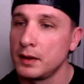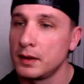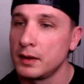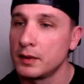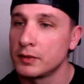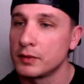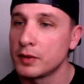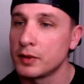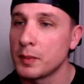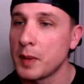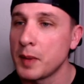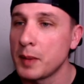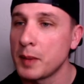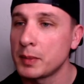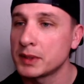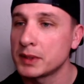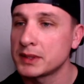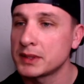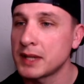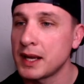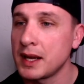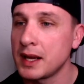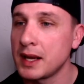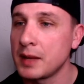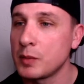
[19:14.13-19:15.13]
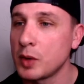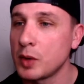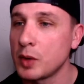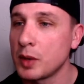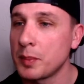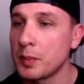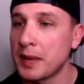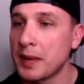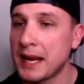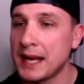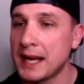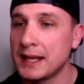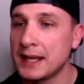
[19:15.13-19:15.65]
Remember time where
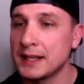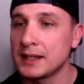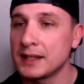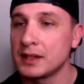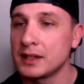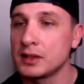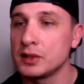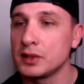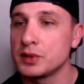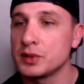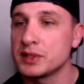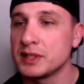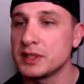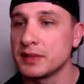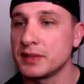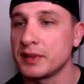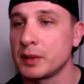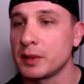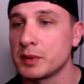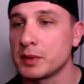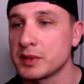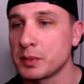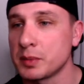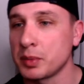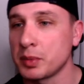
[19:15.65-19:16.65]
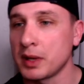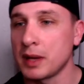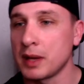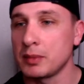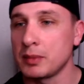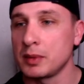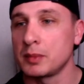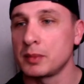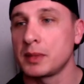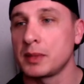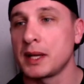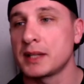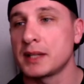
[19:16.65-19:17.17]
paint and glue sniffing was a
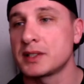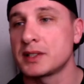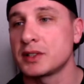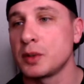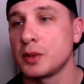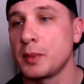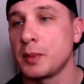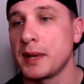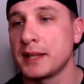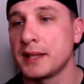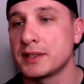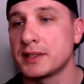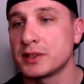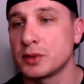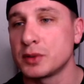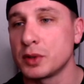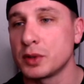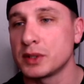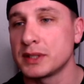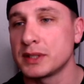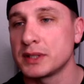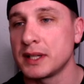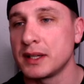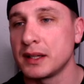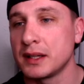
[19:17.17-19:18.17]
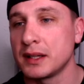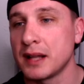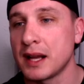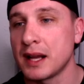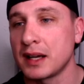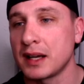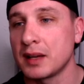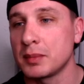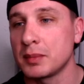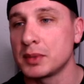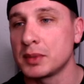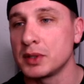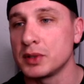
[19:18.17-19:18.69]
problem. Got so bad stores had to lock
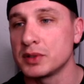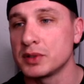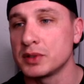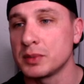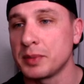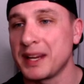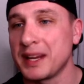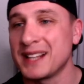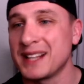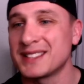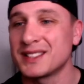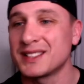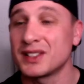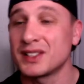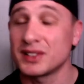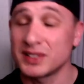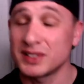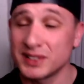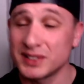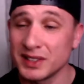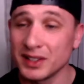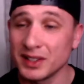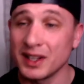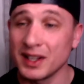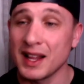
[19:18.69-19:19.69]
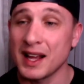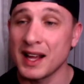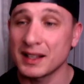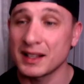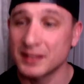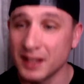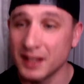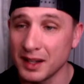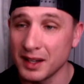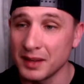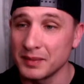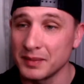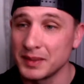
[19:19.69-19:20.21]
up glues and paints. They're still locked
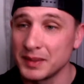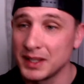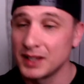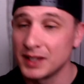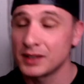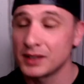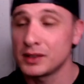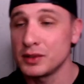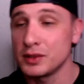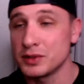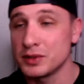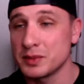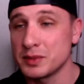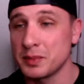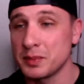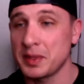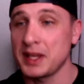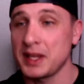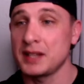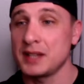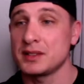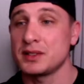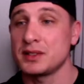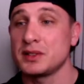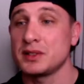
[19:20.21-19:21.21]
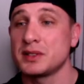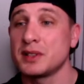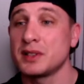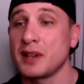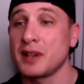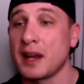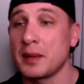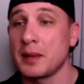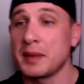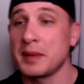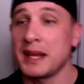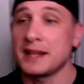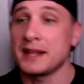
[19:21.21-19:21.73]
up, glues and paints. You still got
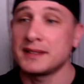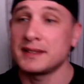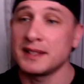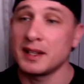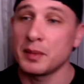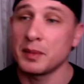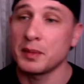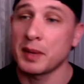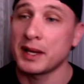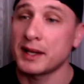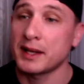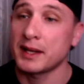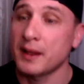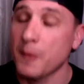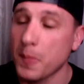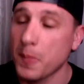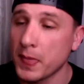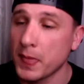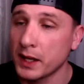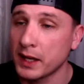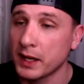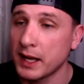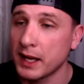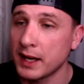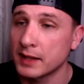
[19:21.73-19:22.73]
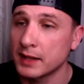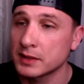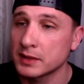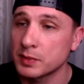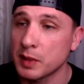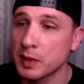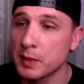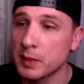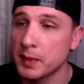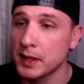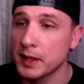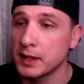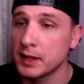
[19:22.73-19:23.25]
to be eighteen to buy a can of
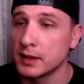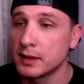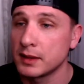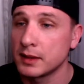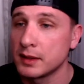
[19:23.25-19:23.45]
spray paint.